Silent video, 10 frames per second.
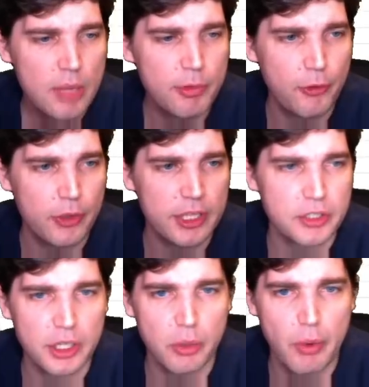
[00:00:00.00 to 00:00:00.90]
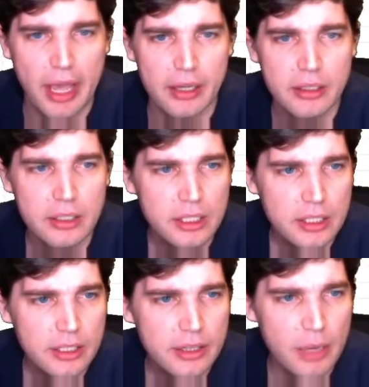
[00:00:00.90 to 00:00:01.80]
before they took it away,
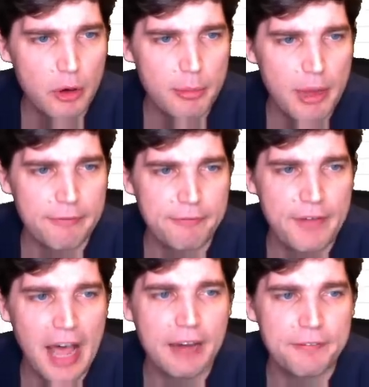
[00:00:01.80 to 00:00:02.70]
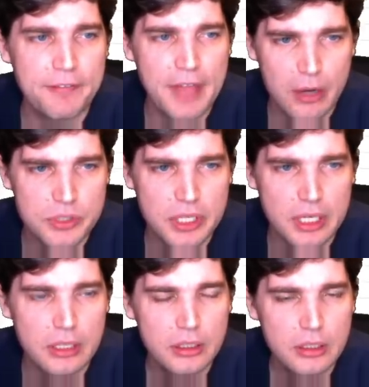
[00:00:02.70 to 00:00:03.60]
they were about five
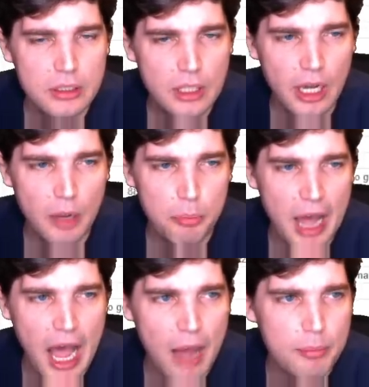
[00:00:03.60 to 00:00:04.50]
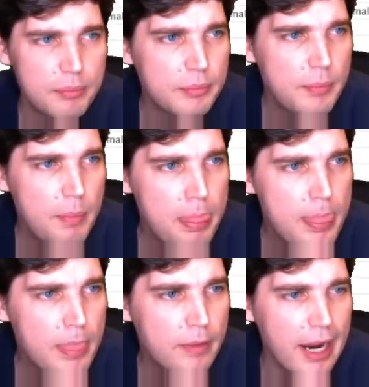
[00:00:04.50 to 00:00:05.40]
thousand a pop,
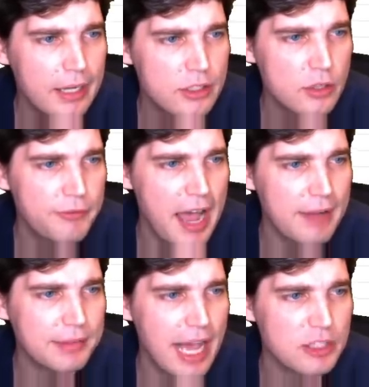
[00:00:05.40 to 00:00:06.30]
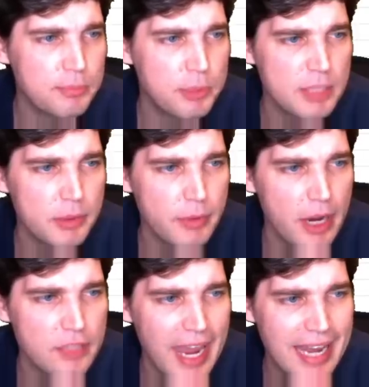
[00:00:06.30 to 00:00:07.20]
right? And so five thousand puts them in the
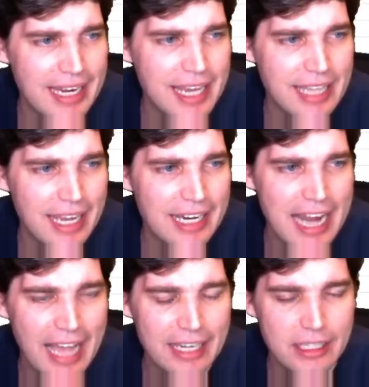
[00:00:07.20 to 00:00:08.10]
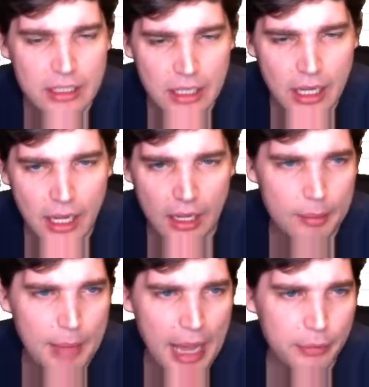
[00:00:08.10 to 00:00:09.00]
range of eighty-eight to eighty-nine.
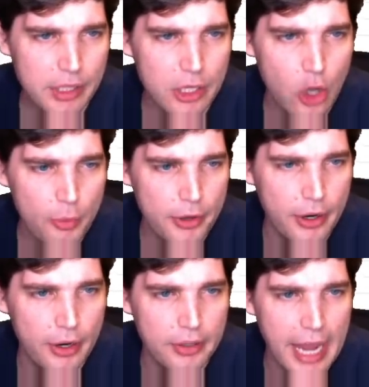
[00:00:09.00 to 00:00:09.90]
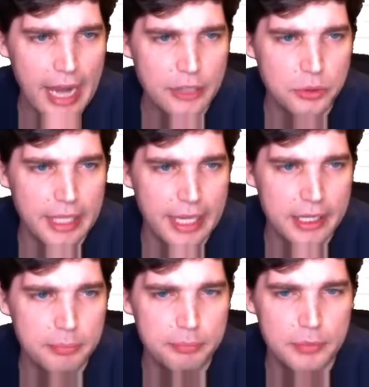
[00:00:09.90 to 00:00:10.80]
Um, I really hope they're actual
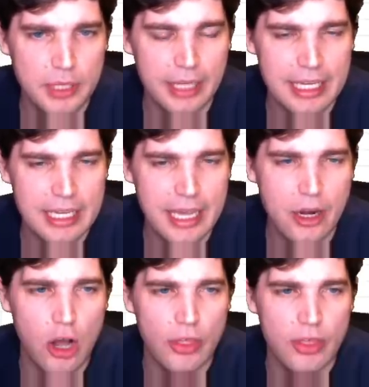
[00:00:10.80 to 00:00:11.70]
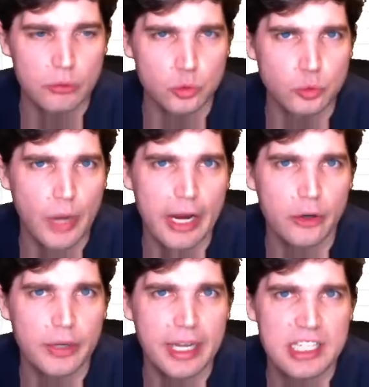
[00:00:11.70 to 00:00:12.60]
like they like EA called them rare and